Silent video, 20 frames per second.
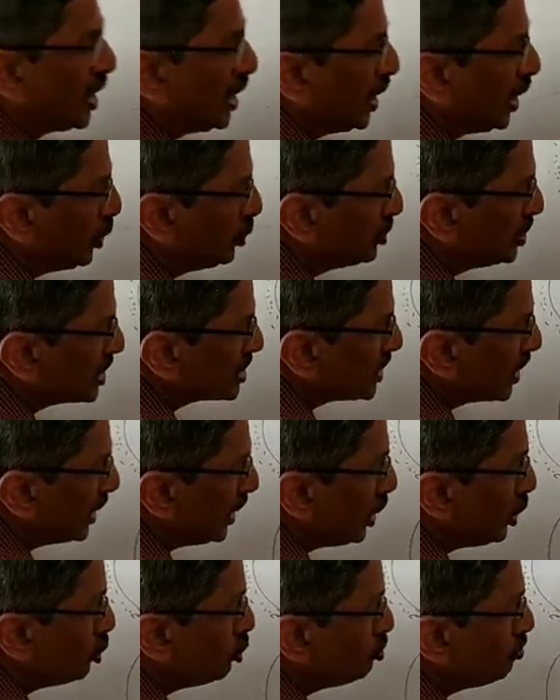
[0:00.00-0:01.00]
Now this
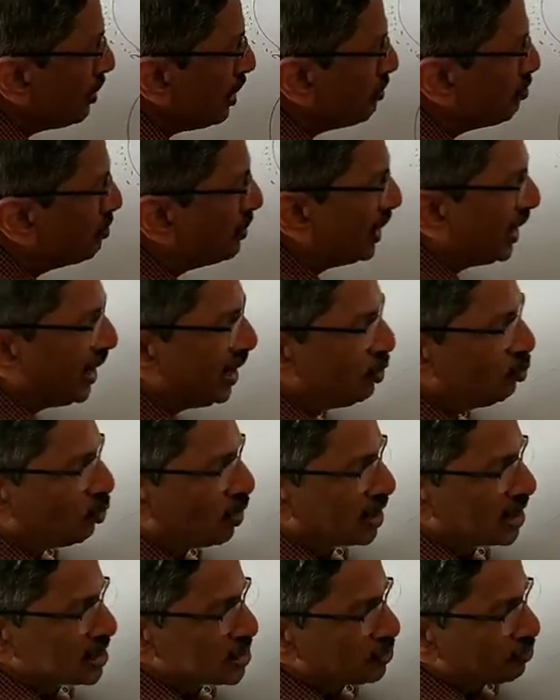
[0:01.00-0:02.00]
new membrane,
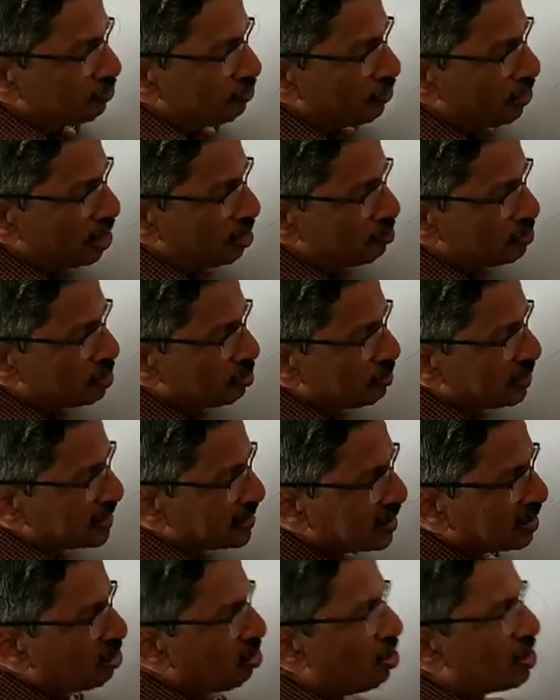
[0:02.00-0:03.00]
what is formed by
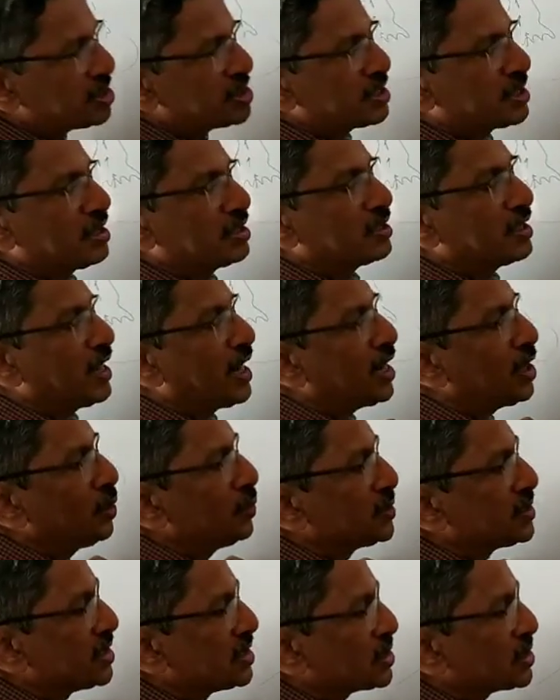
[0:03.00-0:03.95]
the cortical granules,